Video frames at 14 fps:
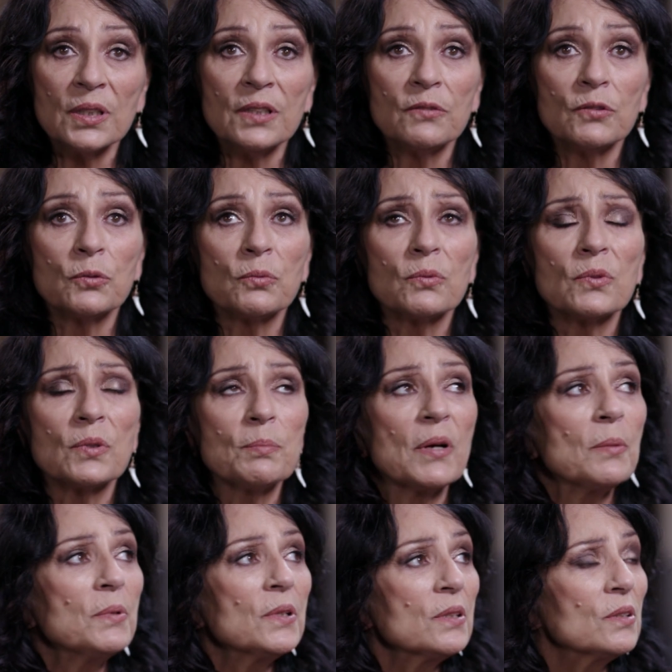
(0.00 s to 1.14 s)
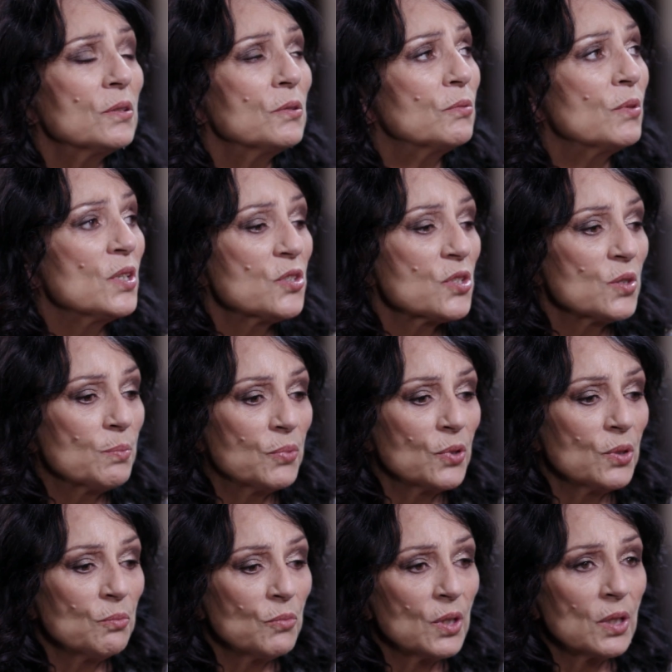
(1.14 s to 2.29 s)
level, the public had reached a
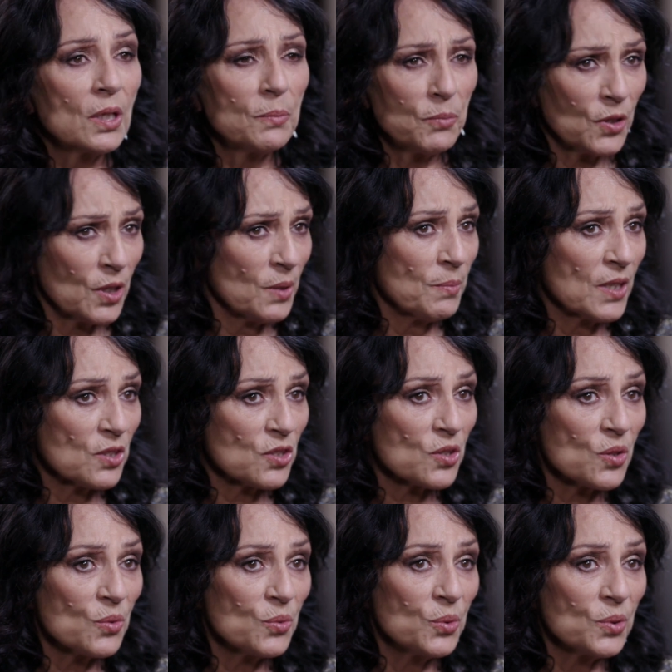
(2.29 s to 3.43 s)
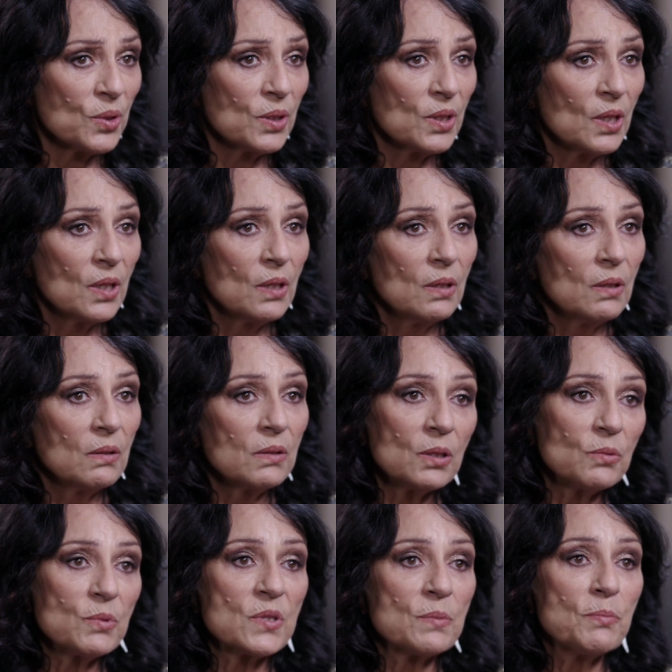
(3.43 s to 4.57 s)
point where they pretty much thought that
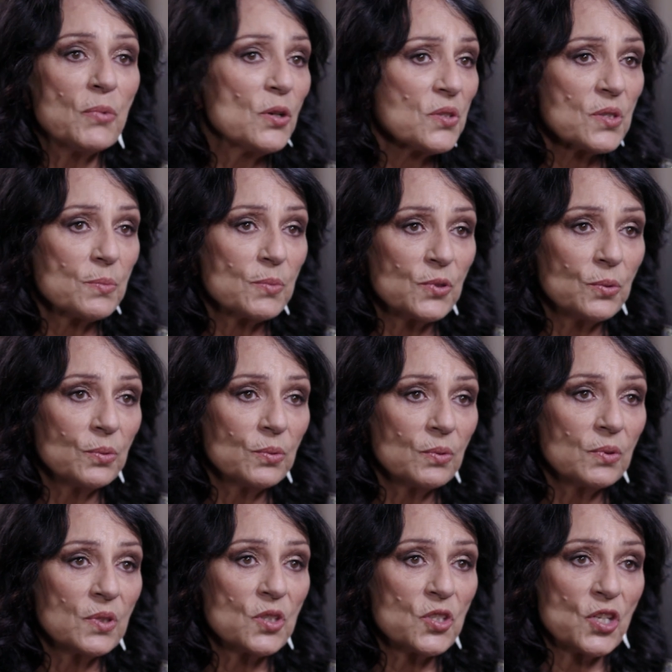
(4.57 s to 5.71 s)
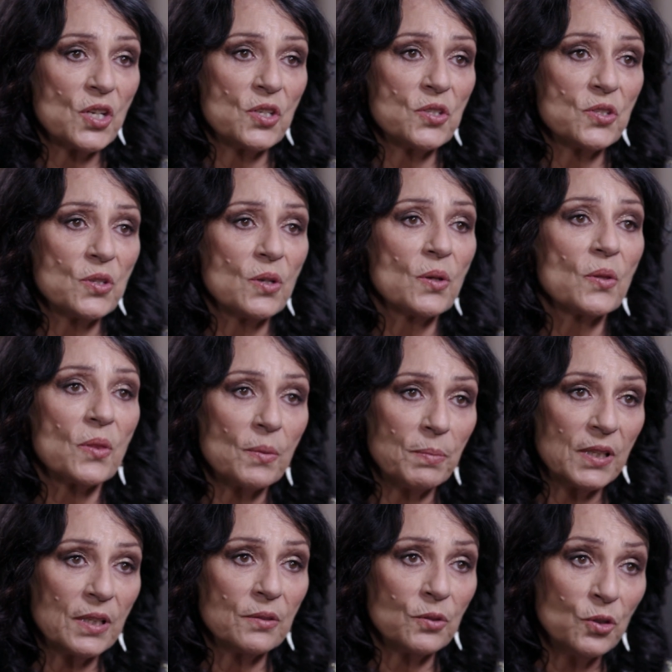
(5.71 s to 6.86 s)
it was impossible to change
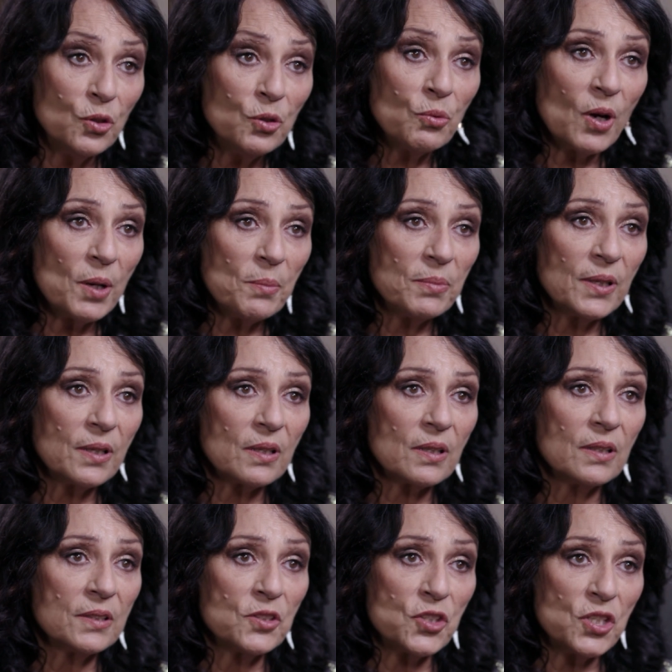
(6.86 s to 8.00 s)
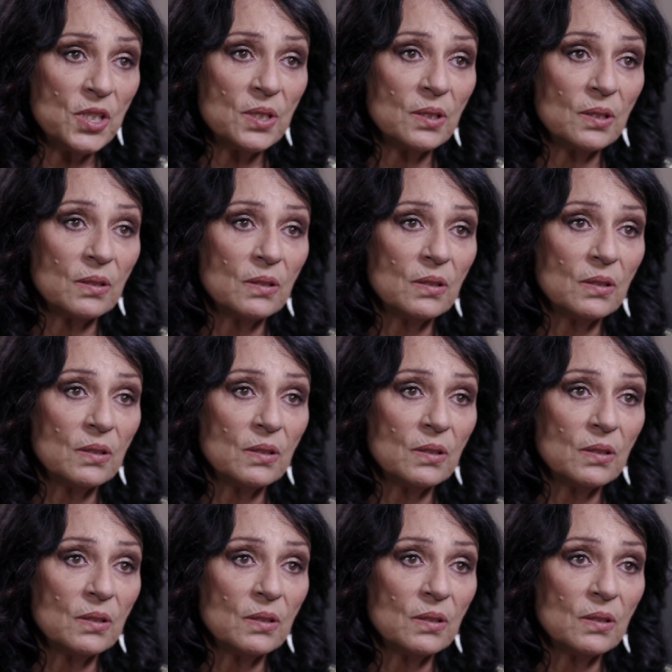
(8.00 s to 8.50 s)
the New Right political agenda